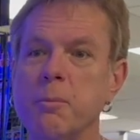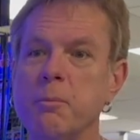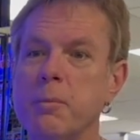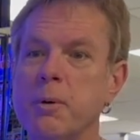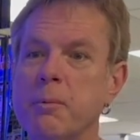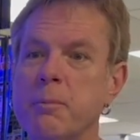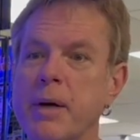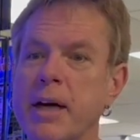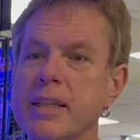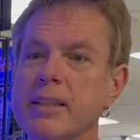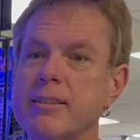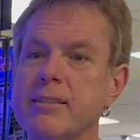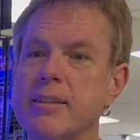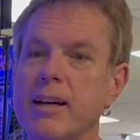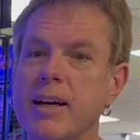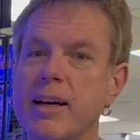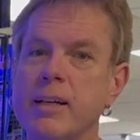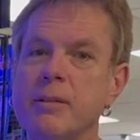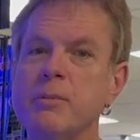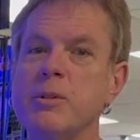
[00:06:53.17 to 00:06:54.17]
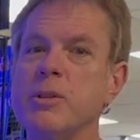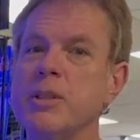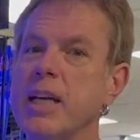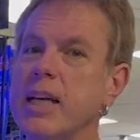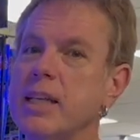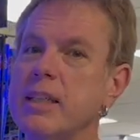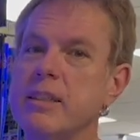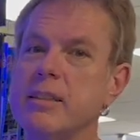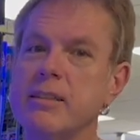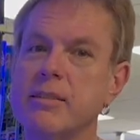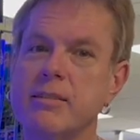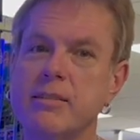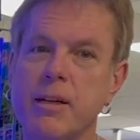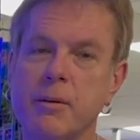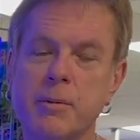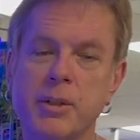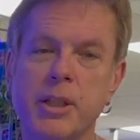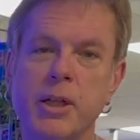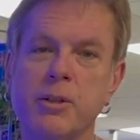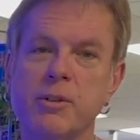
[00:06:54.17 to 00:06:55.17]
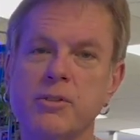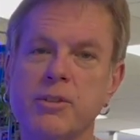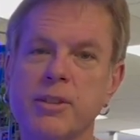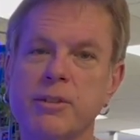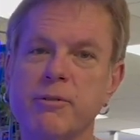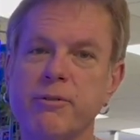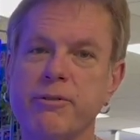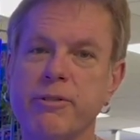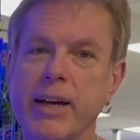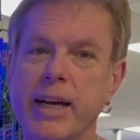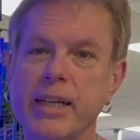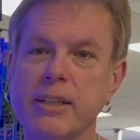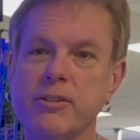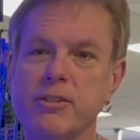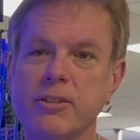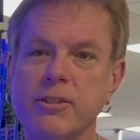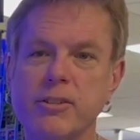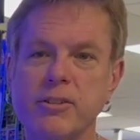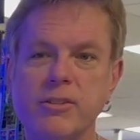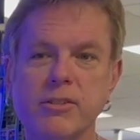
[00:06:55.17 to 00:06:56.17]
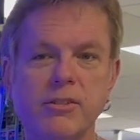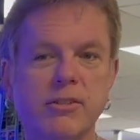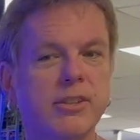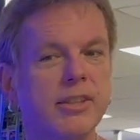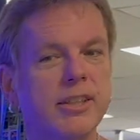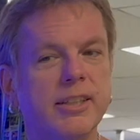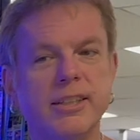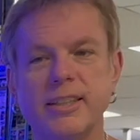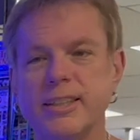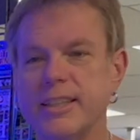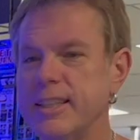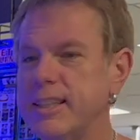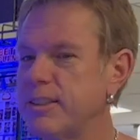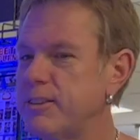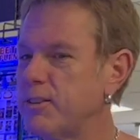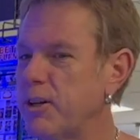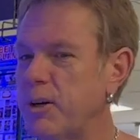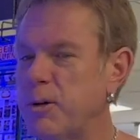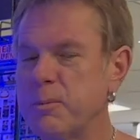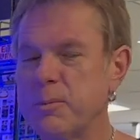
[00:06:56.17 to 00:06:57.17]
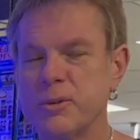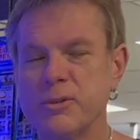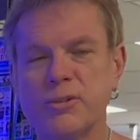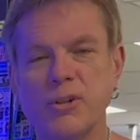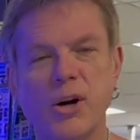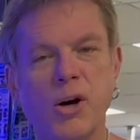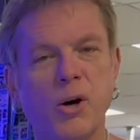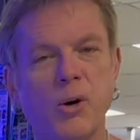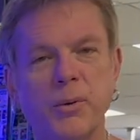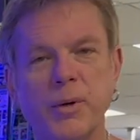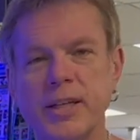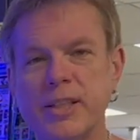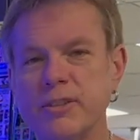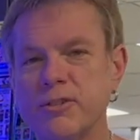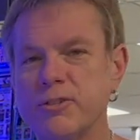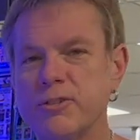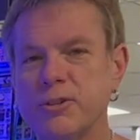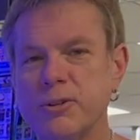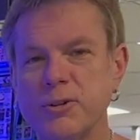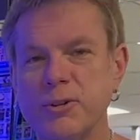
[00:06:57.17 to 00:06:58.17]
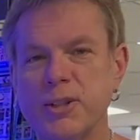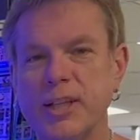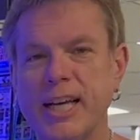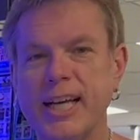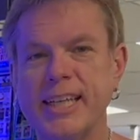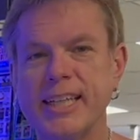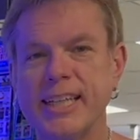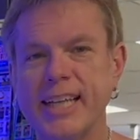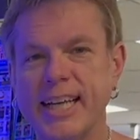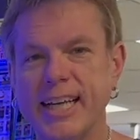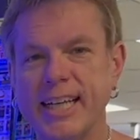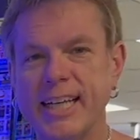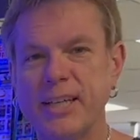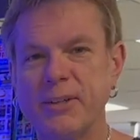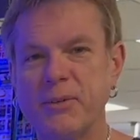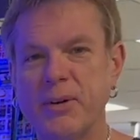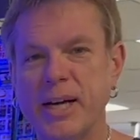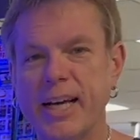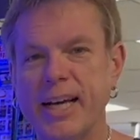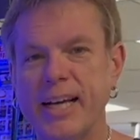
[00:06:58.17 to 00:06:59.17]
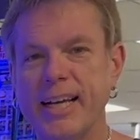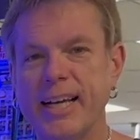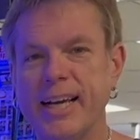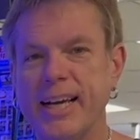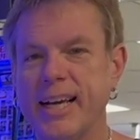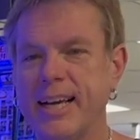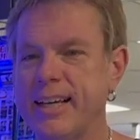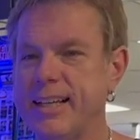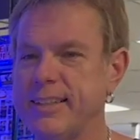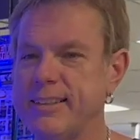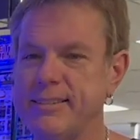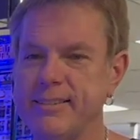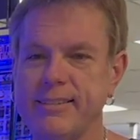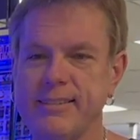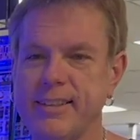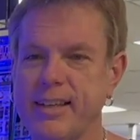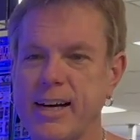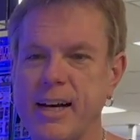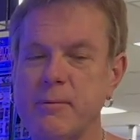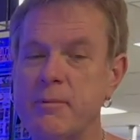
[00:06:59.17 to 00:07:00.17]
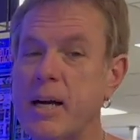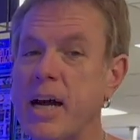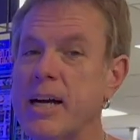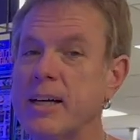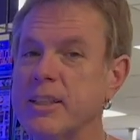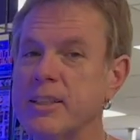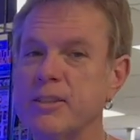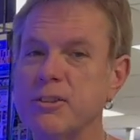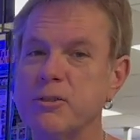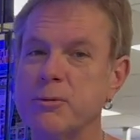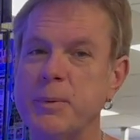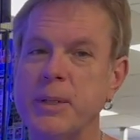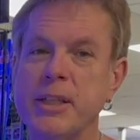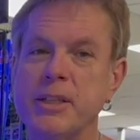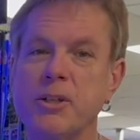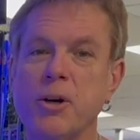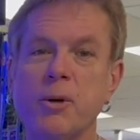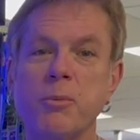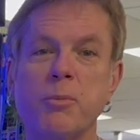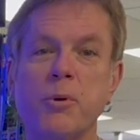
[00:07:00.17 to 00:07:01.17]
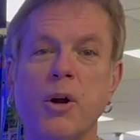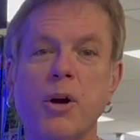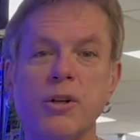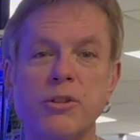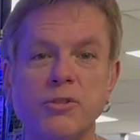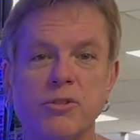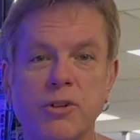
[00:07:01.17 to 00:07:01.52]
But by the time you get into some of those infections, it's almost always too late anyway. And I'm not going to speak on broad